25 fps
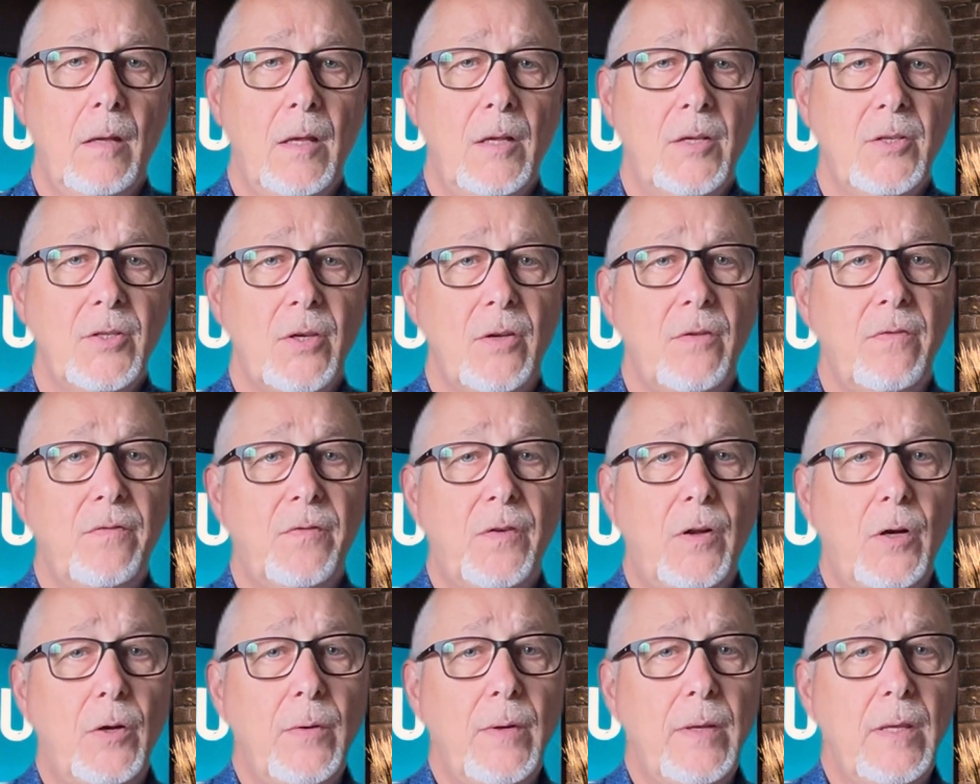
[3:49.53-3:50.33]
So
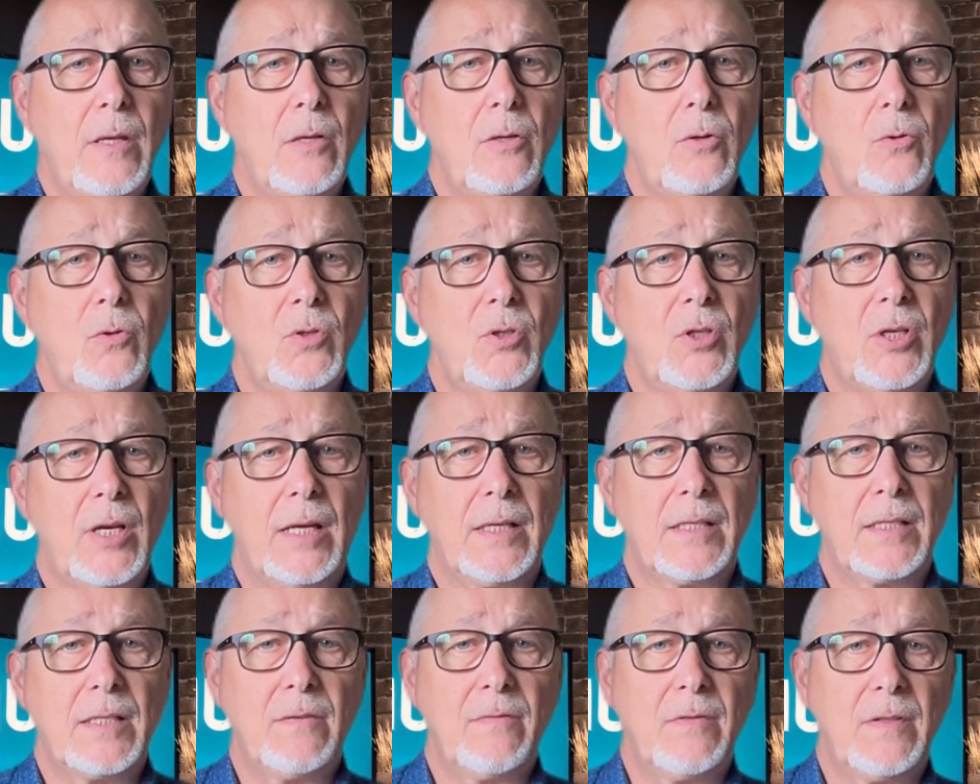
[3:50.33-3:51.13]
following the launch
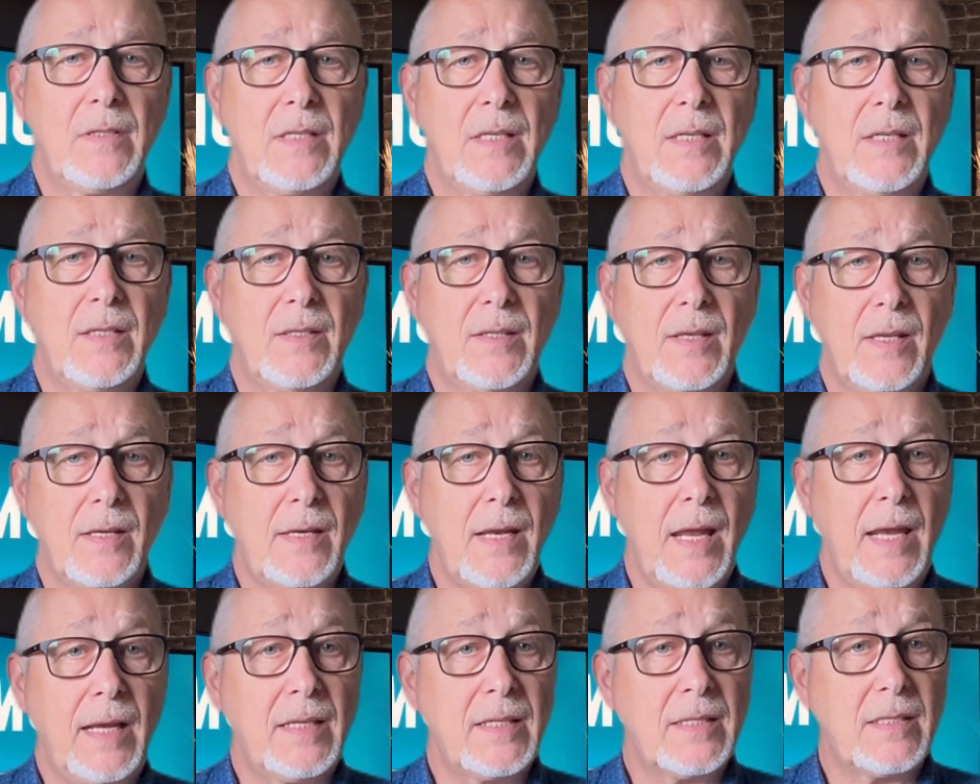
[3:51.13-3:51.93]
activities, the
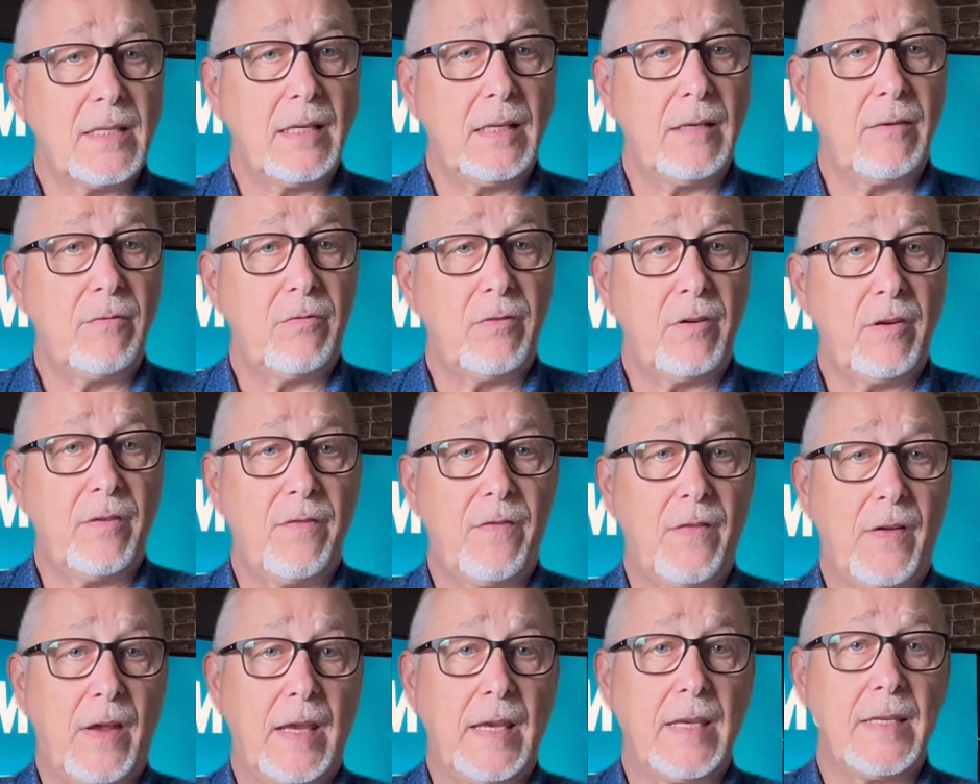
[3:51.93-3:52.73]
next delivery
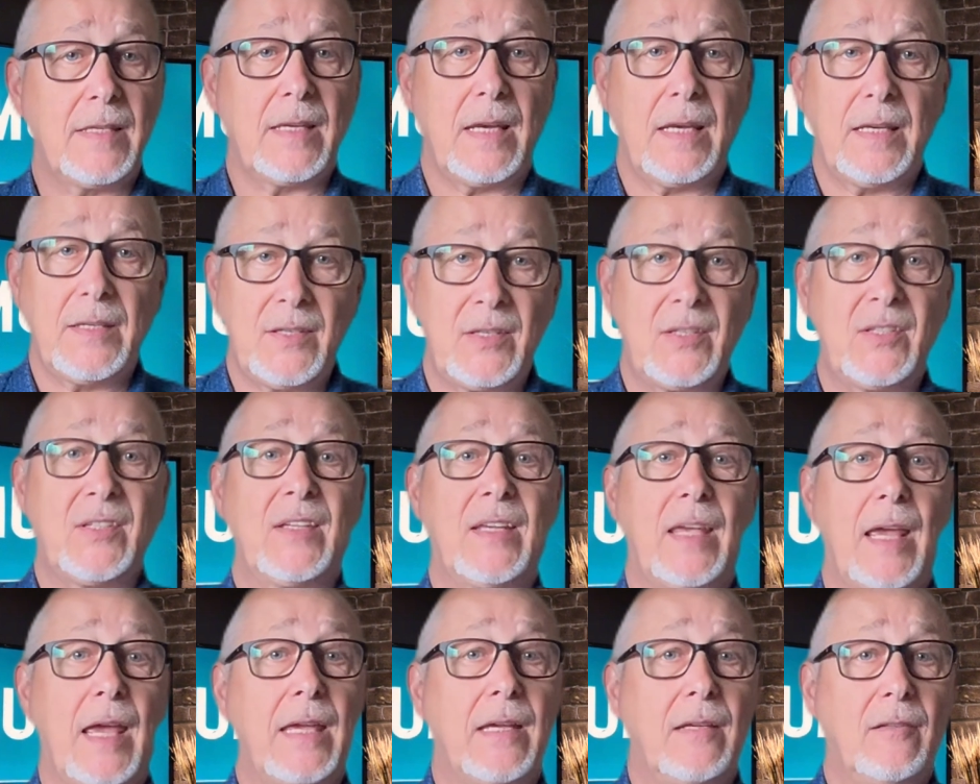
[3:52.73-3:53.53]
phase is
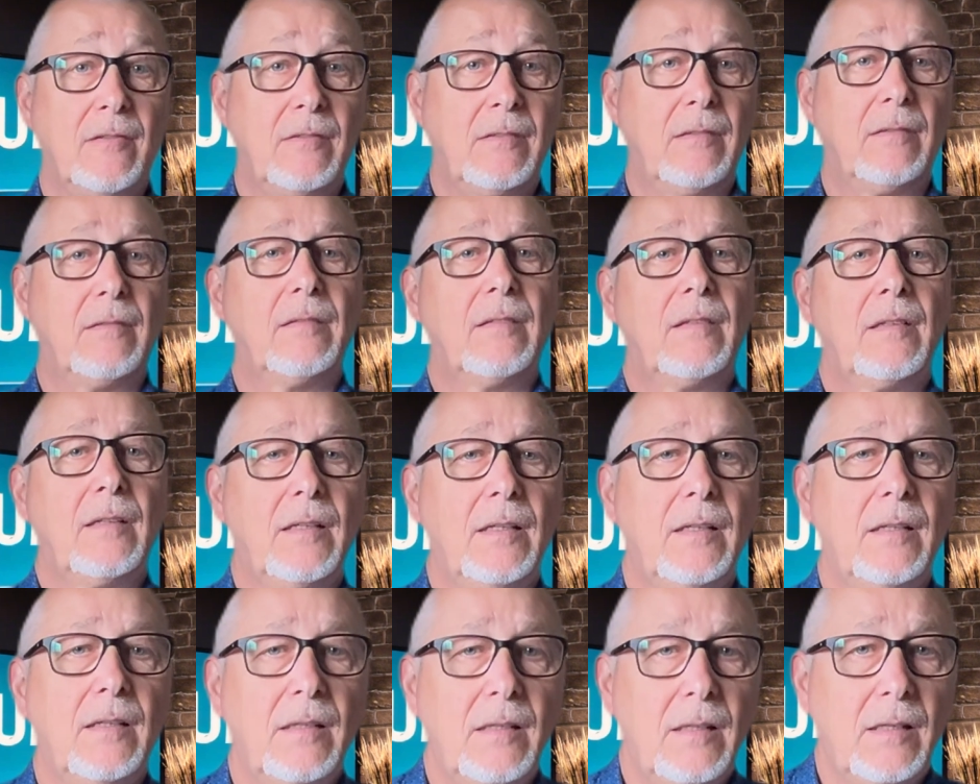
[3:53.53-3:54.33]
scale.
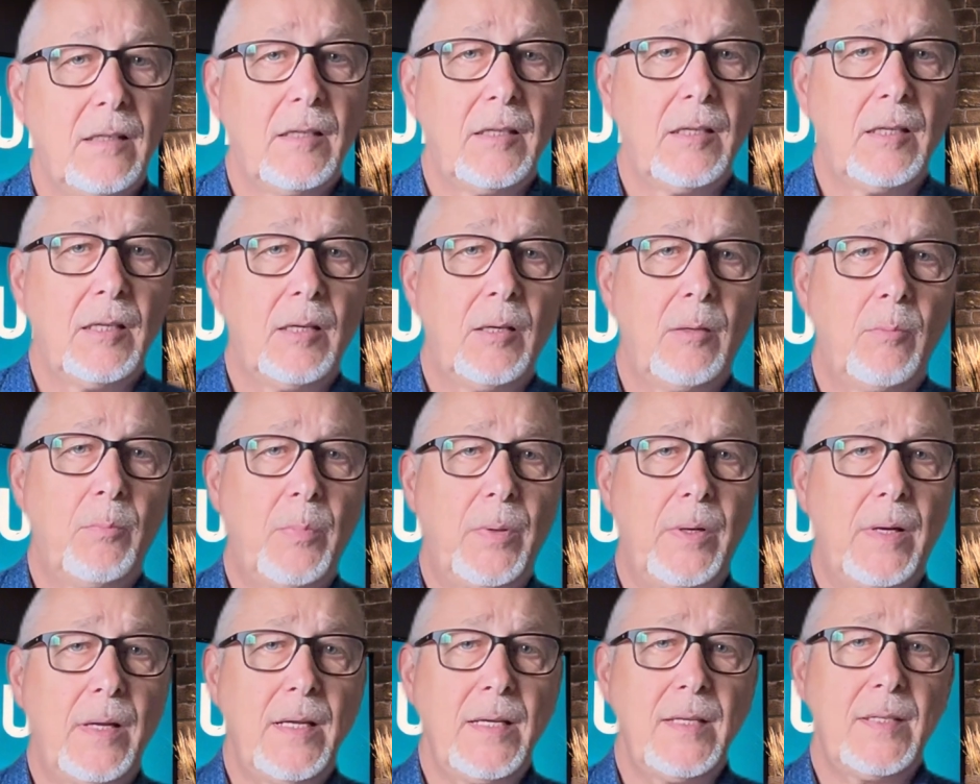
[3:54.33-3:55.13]

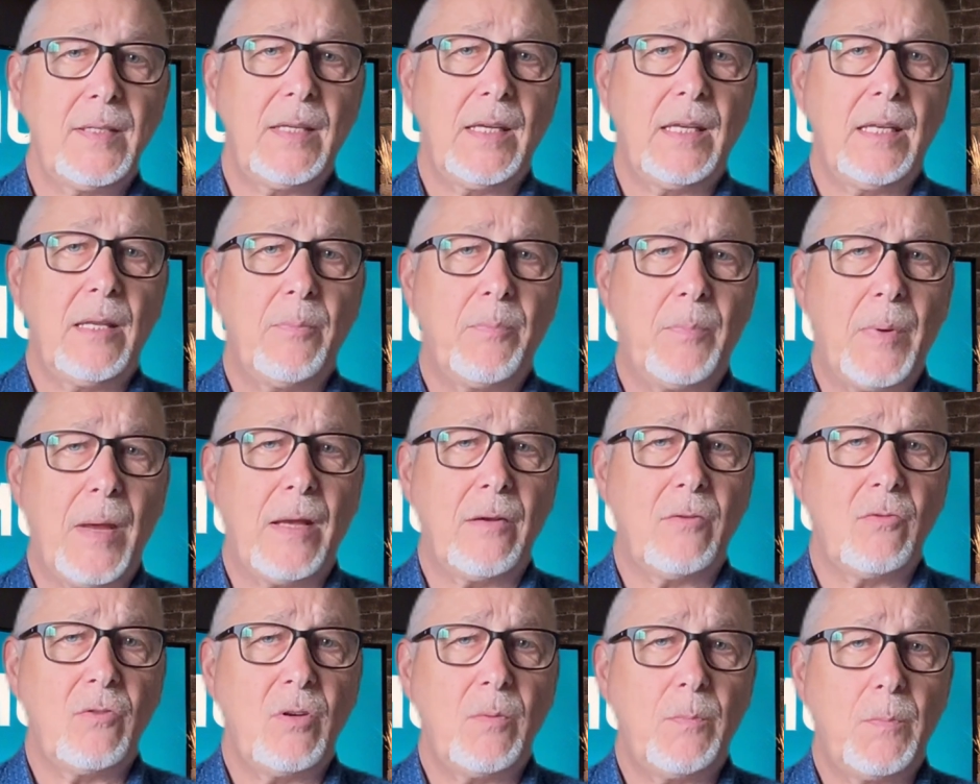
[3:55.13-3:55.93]
But I see the
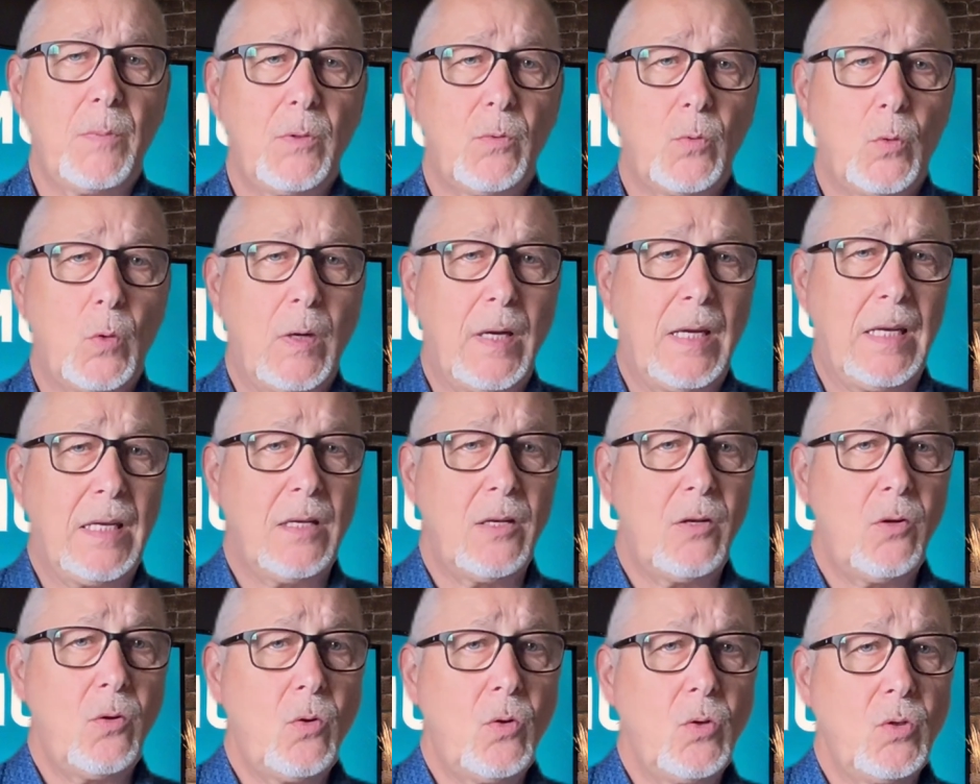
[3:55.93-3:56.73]
boundary
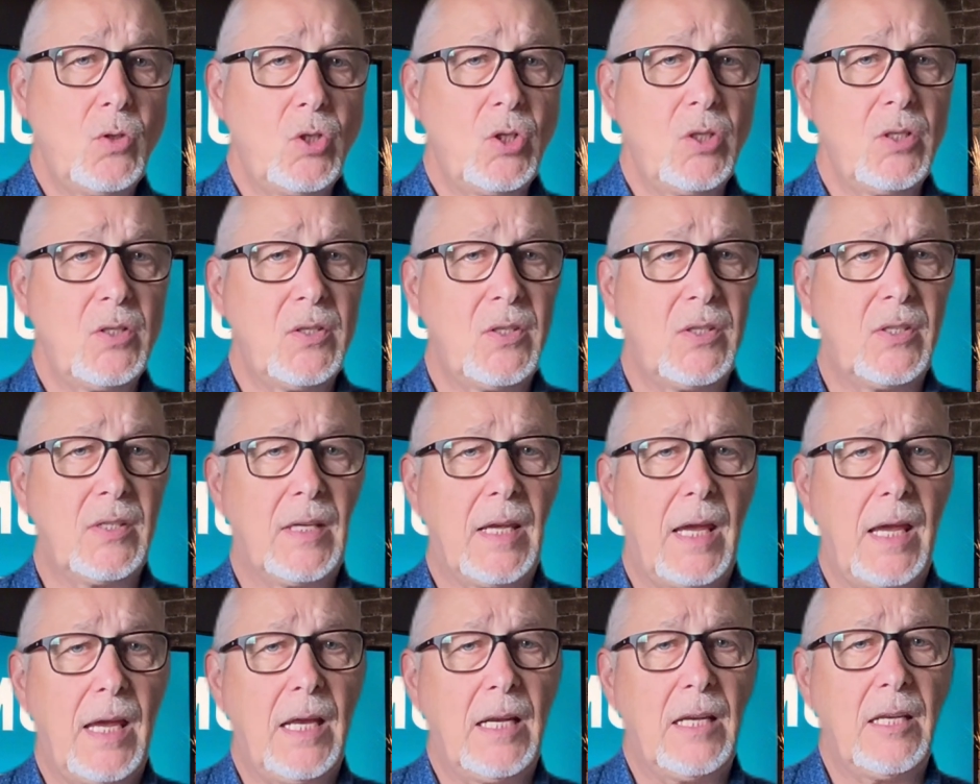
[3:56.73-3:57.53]
between launch and
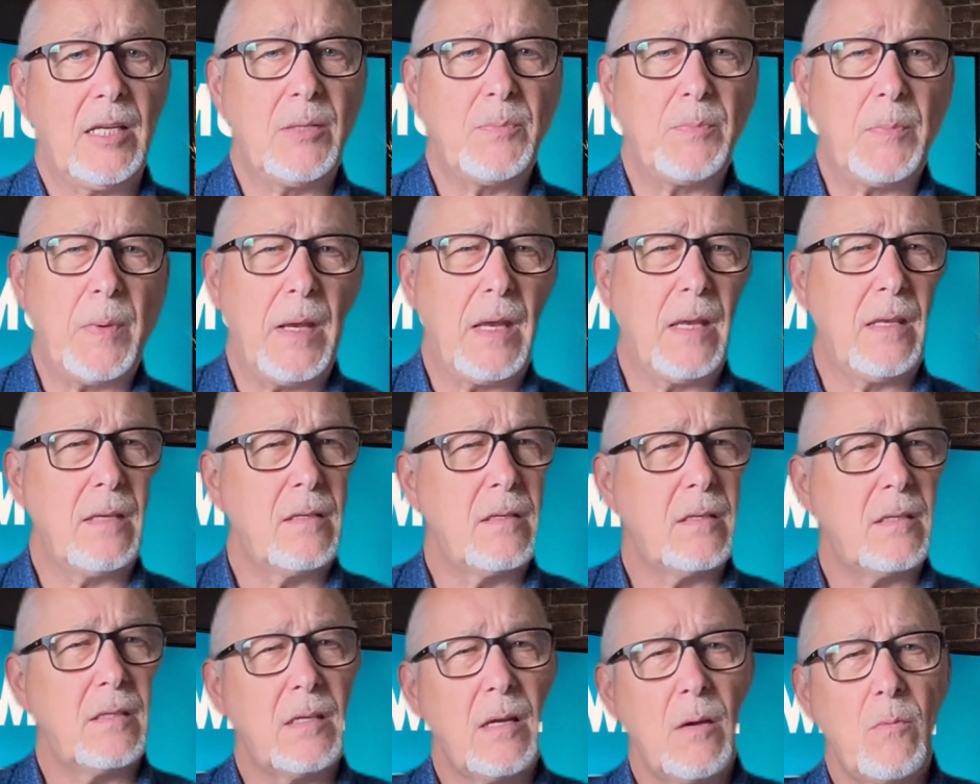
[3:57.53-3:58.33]
scale as being
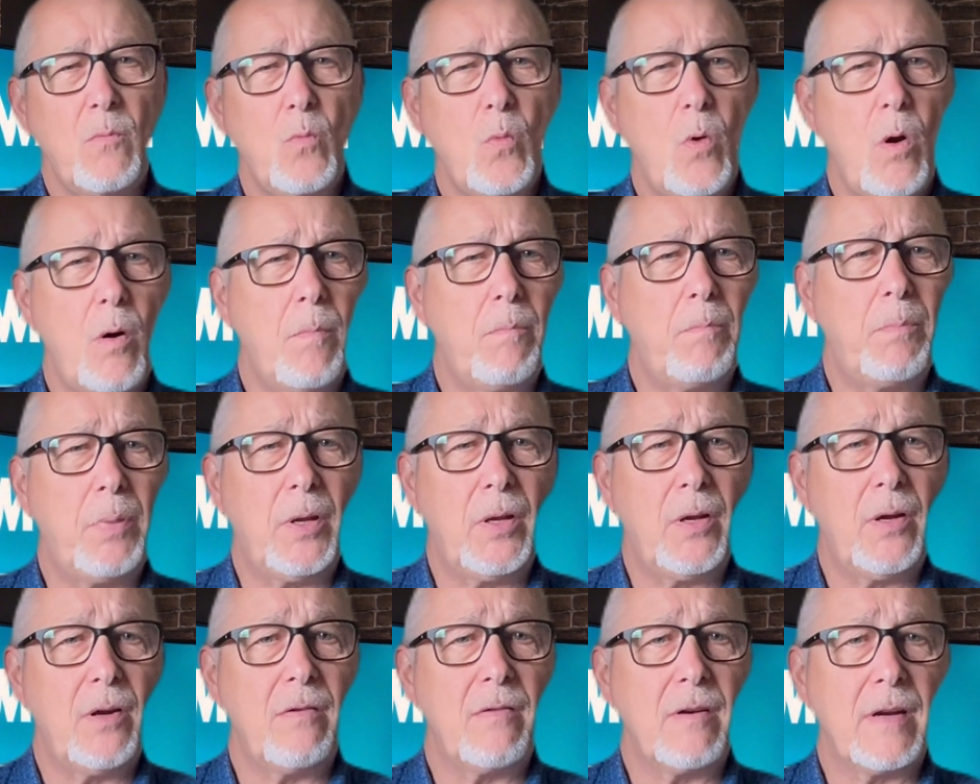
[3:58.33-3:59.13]
somewhat
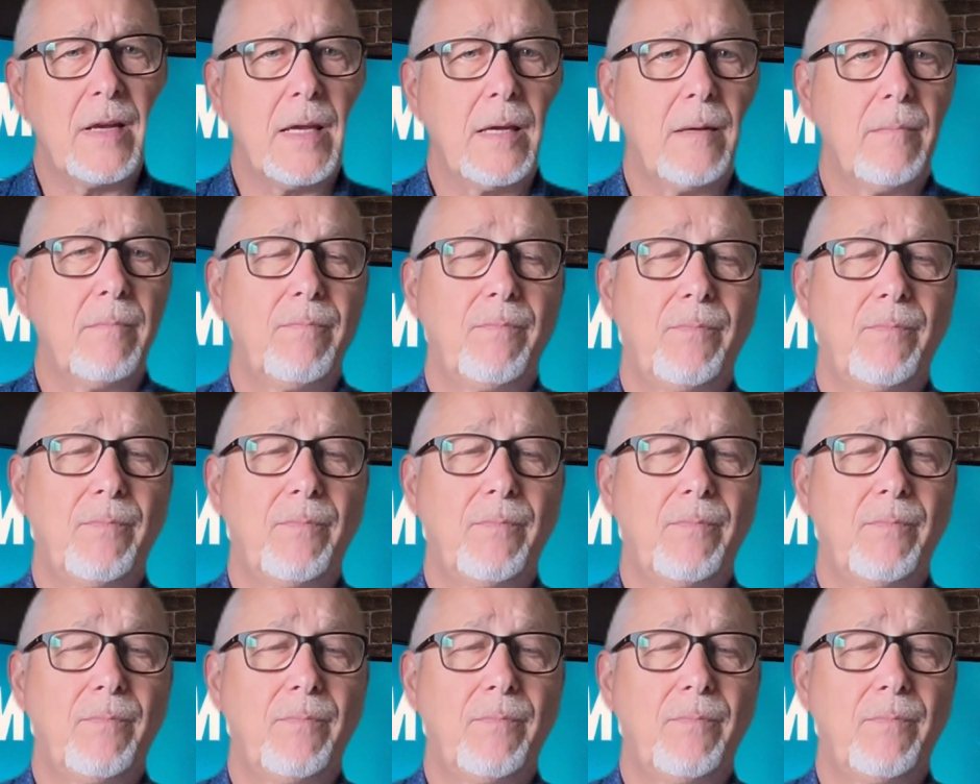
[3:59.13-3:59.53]
blurry.